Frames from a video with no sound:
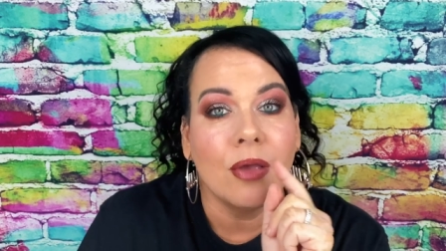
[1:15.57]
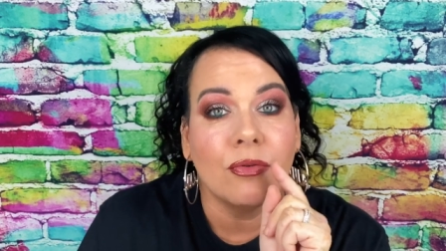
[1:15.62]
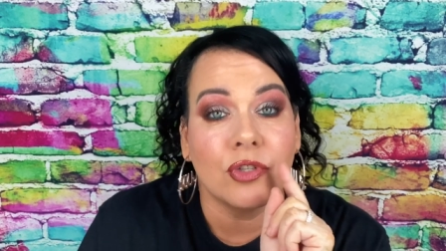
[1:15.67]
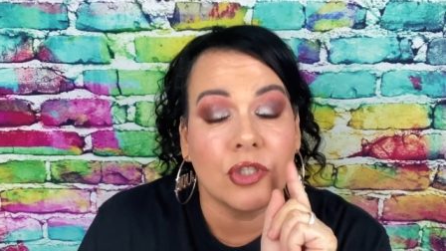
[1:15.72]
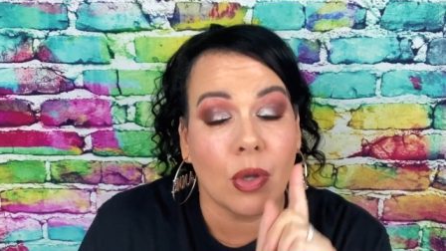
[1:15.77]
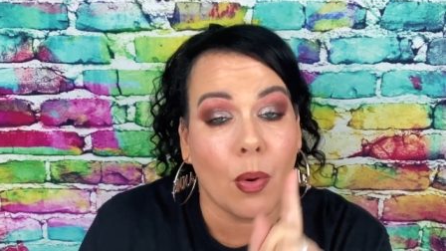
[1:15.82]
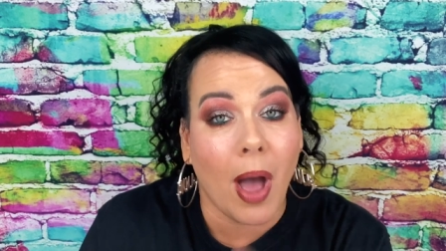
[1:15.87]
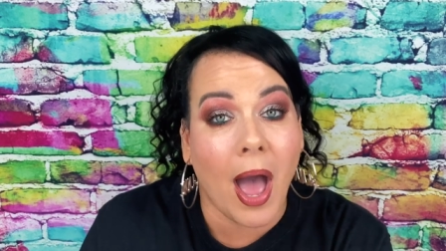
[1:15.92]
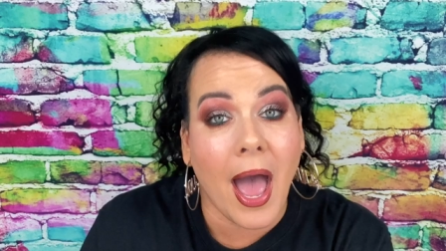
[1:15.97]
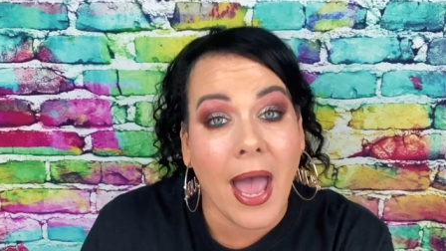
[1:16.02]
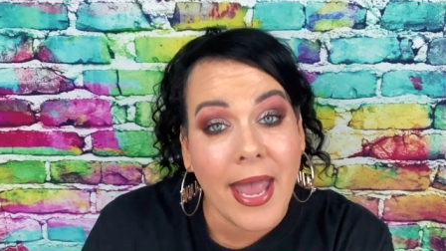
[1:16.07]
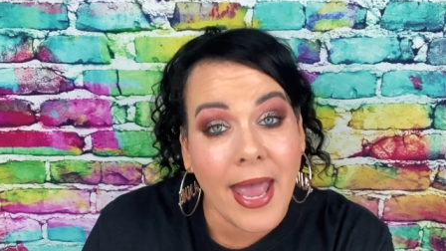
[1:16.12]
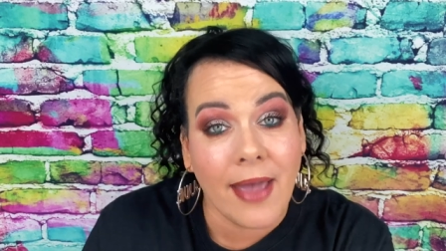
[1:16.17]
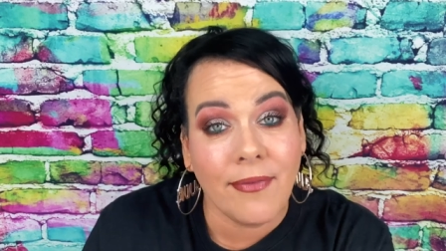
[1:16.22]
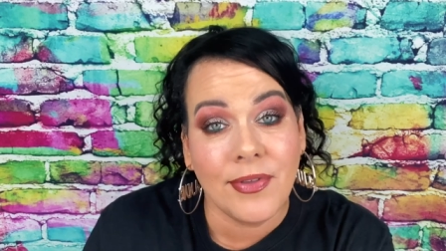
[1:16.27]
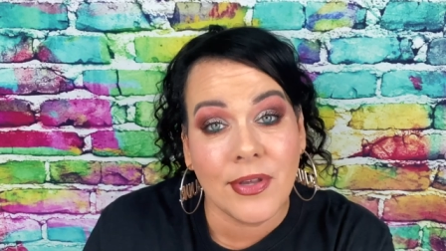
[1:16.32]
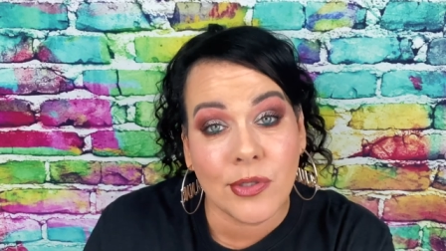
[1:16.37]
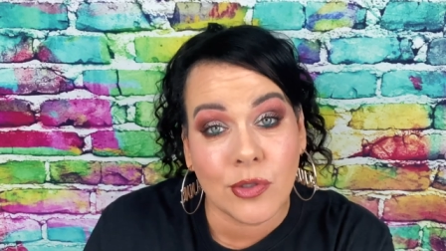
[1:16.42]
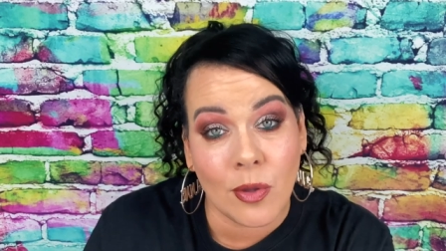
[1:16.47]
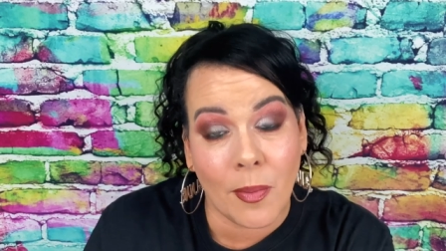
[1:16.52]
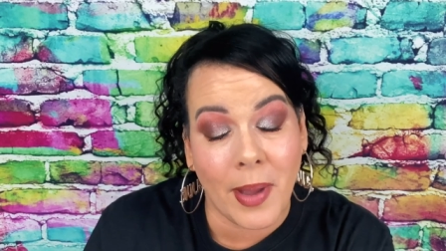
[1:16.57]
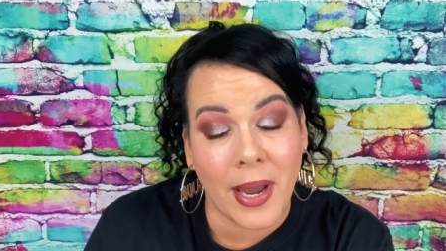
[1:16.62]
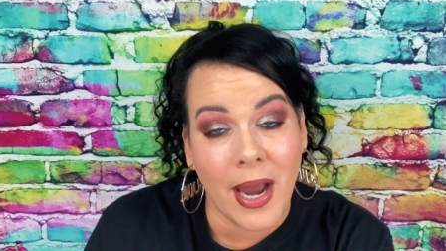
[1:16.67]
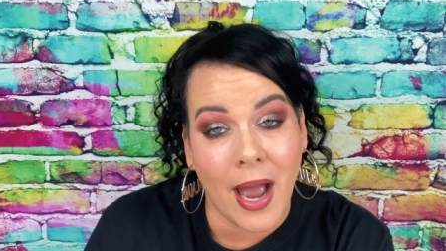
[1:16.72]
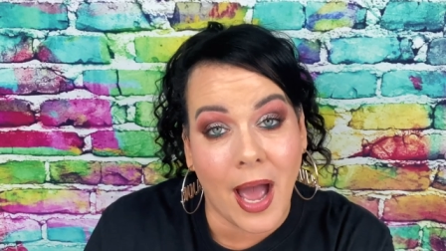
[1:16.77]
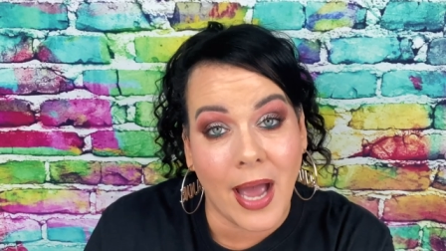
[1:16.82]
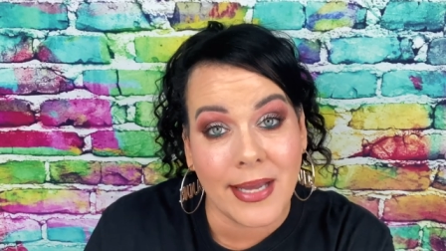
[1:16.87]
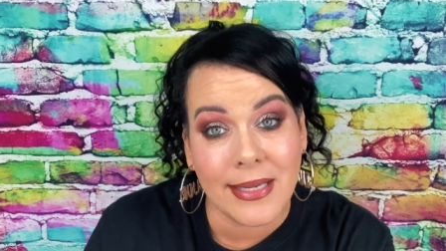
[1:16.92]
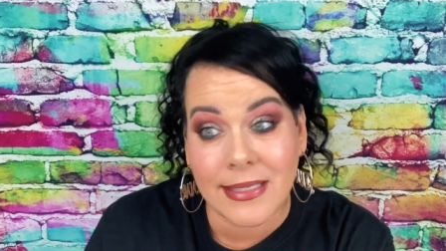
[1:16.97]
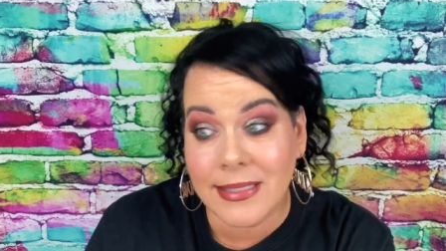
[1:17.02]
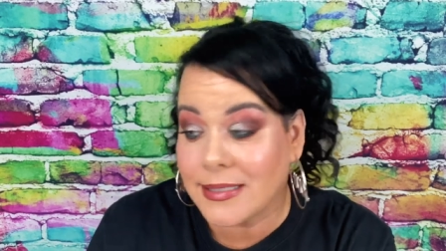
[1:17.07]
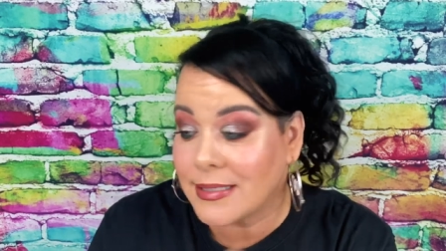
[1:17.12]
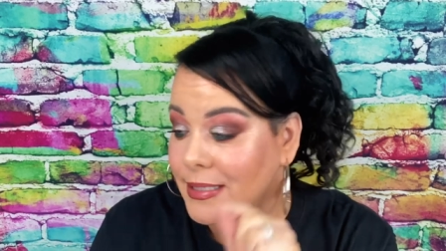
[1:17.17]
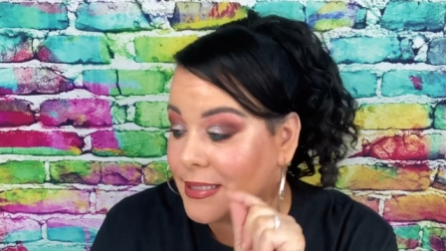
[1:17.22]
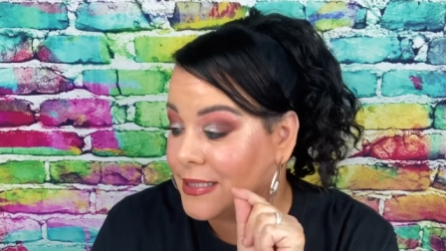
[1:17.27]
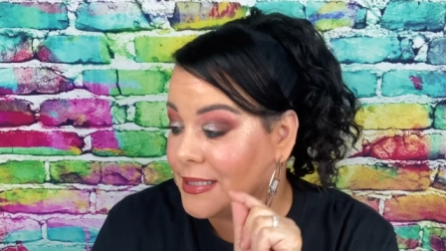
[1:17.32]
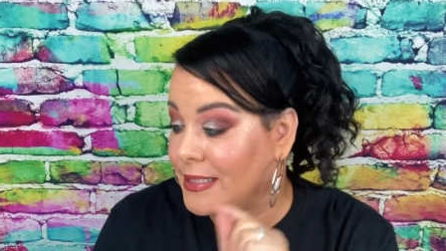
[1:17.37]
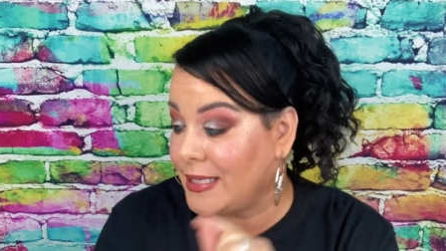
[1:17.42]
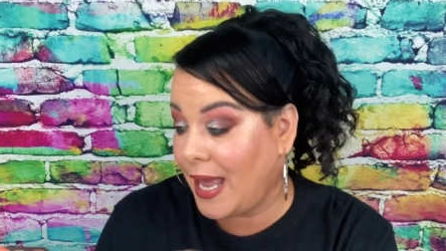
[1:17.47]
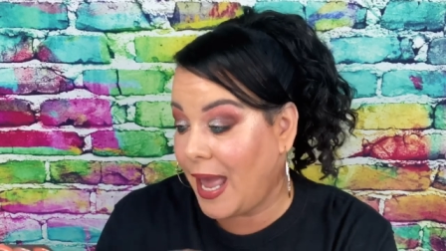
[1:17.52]
So I have this on my eyes
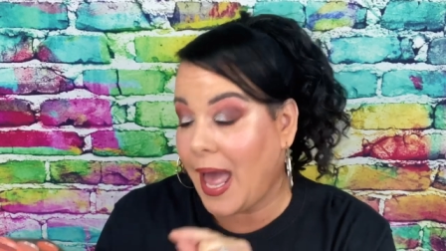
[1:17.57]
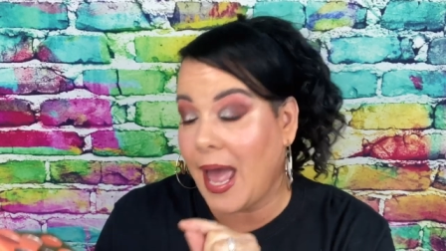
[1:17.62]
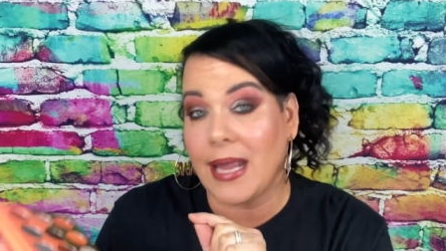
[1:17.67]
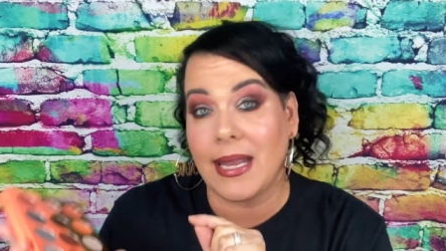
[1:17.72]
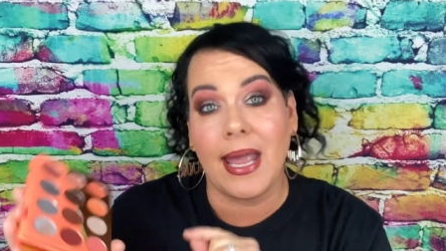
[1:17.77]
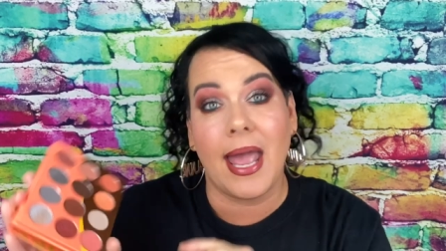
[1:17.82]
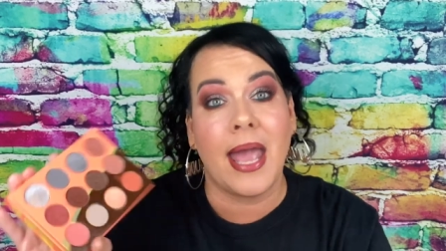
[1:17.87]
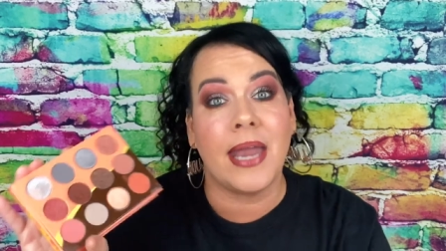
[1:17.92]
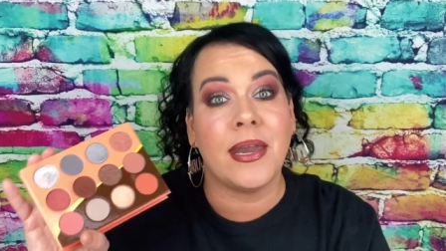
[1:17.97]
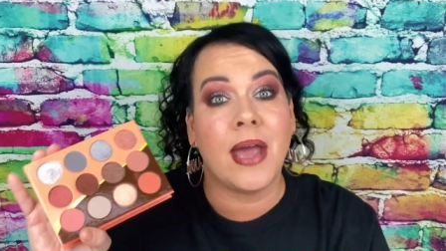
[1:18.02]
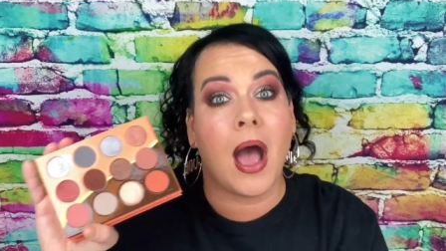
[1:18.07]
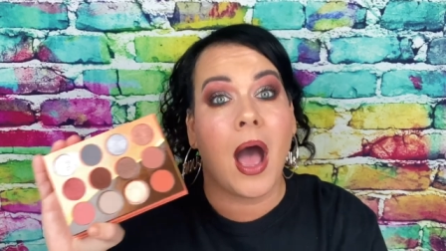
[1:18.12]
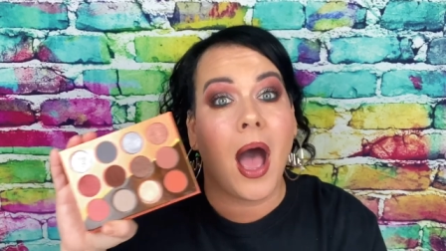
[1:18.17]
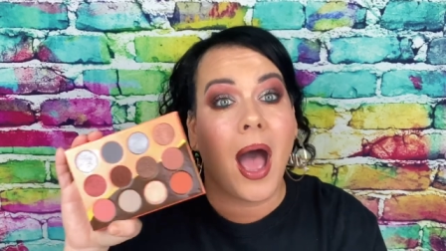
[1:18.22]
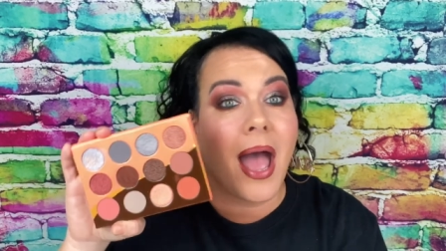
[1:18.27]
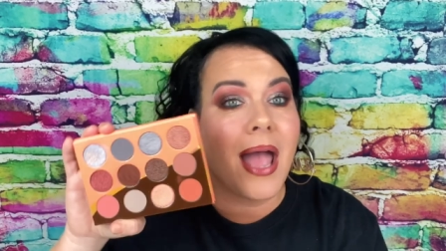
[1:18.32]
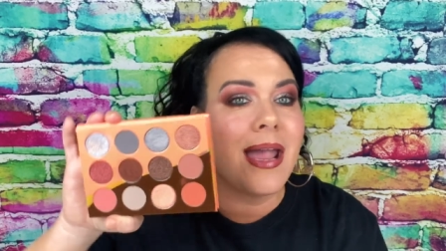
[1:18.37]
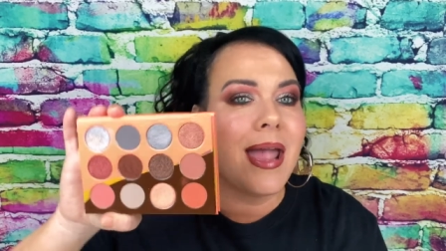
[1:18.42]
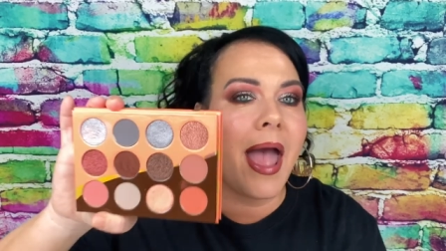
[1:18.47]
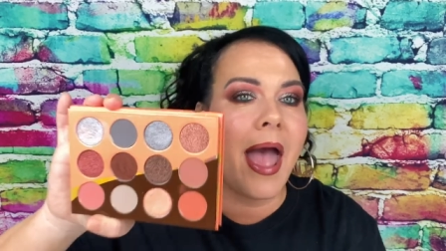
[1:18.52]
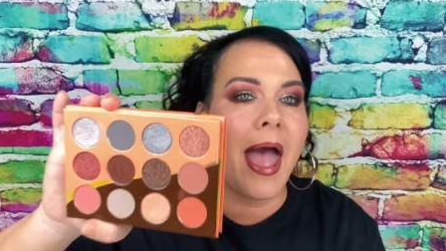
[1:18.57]
today, and I